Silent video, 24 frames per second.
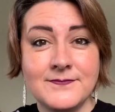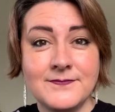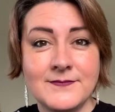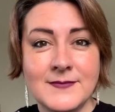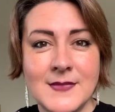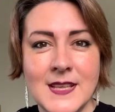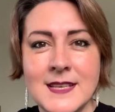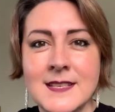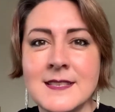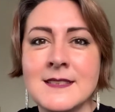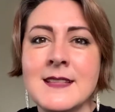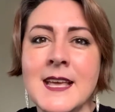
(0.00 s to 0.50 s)

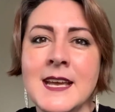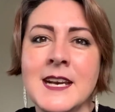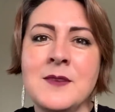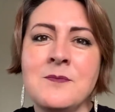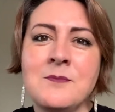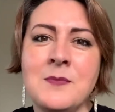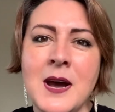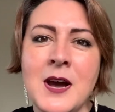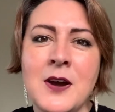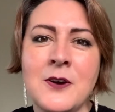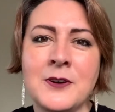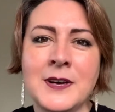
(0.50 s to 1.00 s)
Isn't that
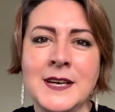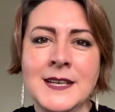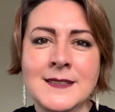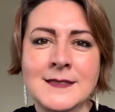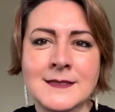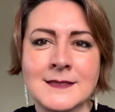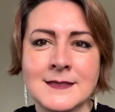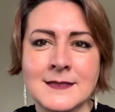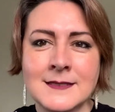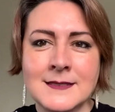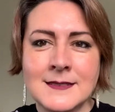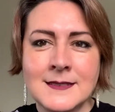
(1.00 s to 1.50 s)
empowering?
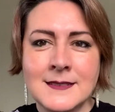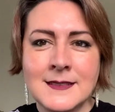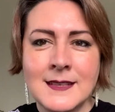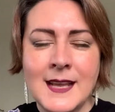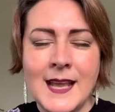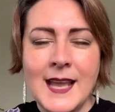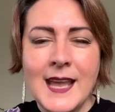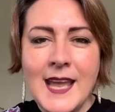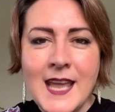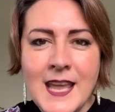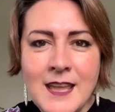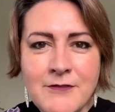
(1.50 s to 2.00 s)

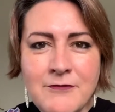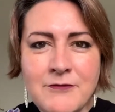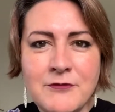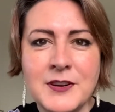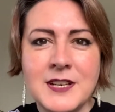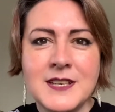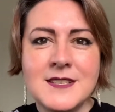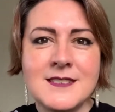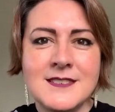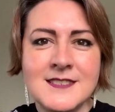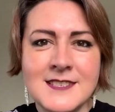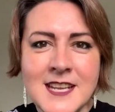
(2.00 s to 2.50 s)

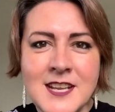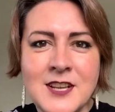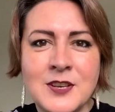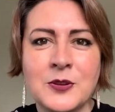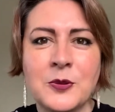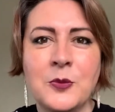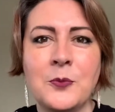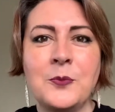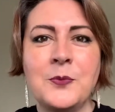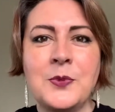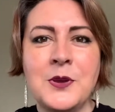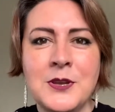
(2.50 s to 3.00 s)
Every
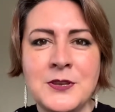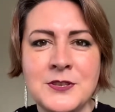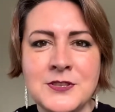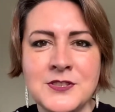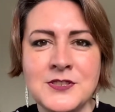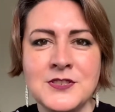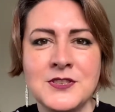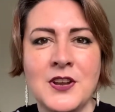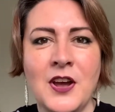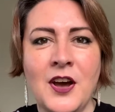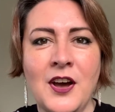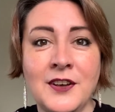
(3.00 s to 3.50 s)
single
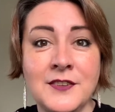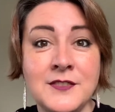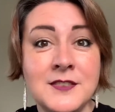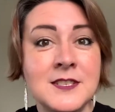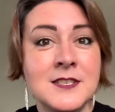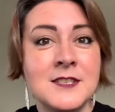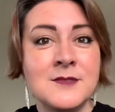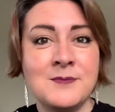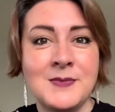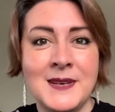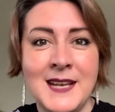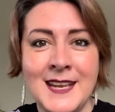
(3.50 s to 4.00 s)
person on
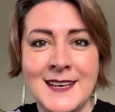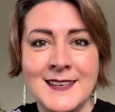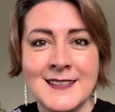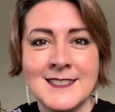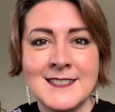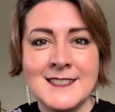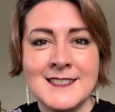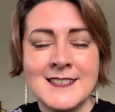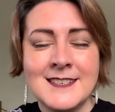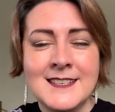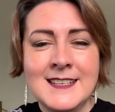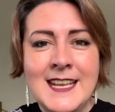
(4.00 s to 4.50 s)
this
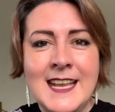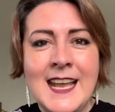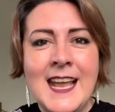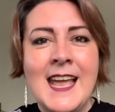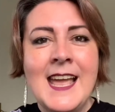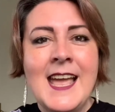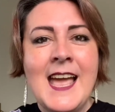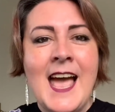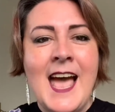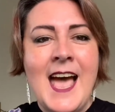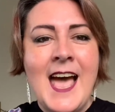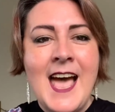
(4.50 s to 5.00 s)
planet
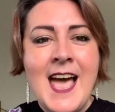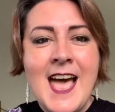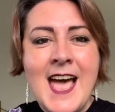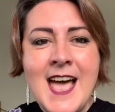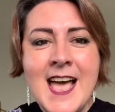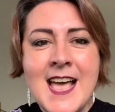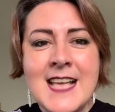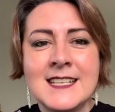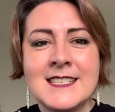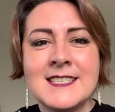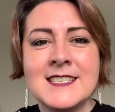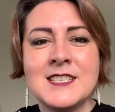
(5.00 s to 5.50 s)

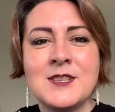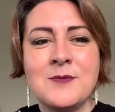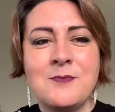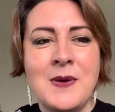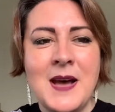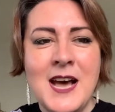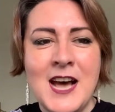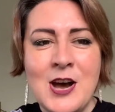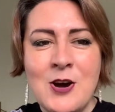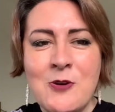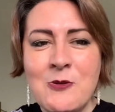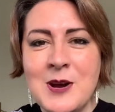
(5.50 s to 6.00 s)
has the
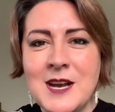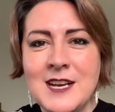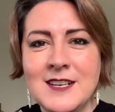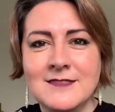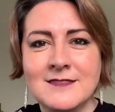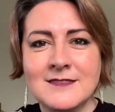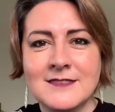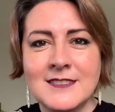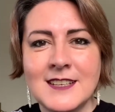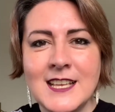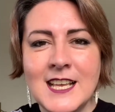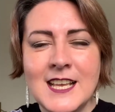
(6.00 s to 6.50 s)
power
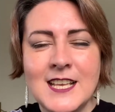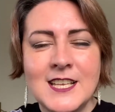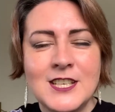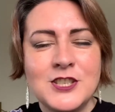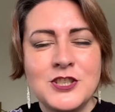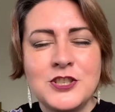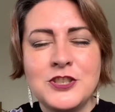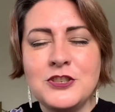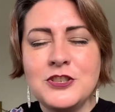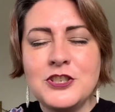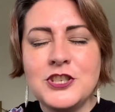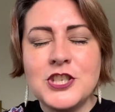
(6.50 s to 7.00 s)

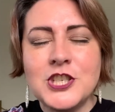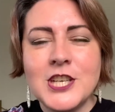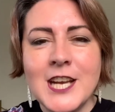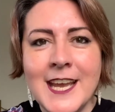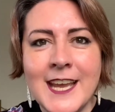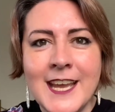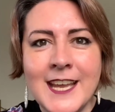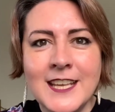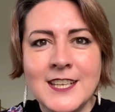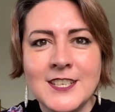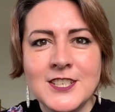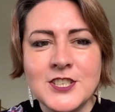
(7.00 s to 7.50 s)
to
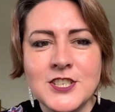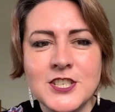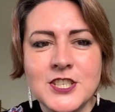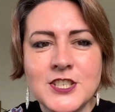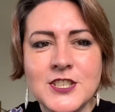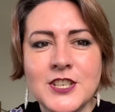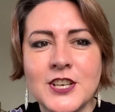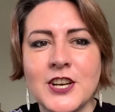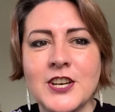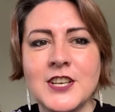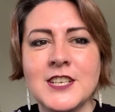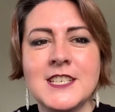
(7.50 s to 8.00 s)
change
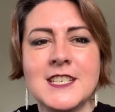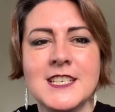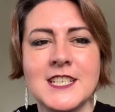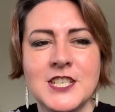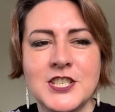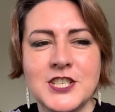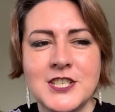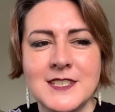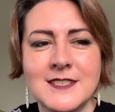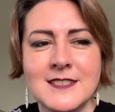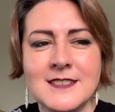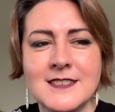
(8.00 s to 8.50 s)
the
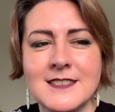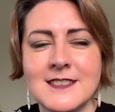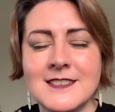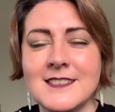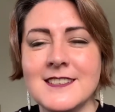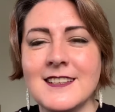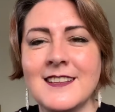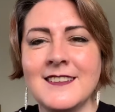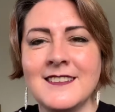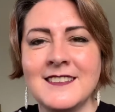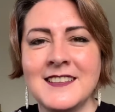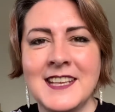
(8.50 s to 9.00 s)
conditions
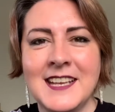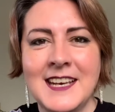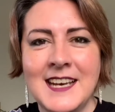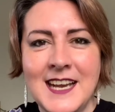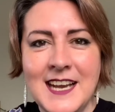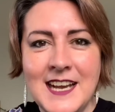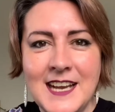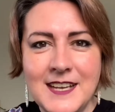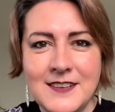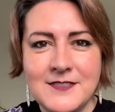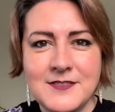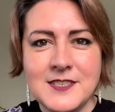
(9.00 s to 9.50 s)
in their
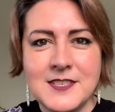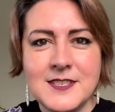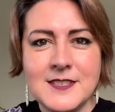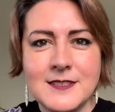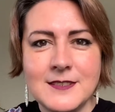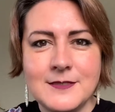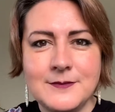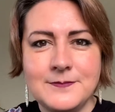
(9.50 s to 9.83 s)
lives.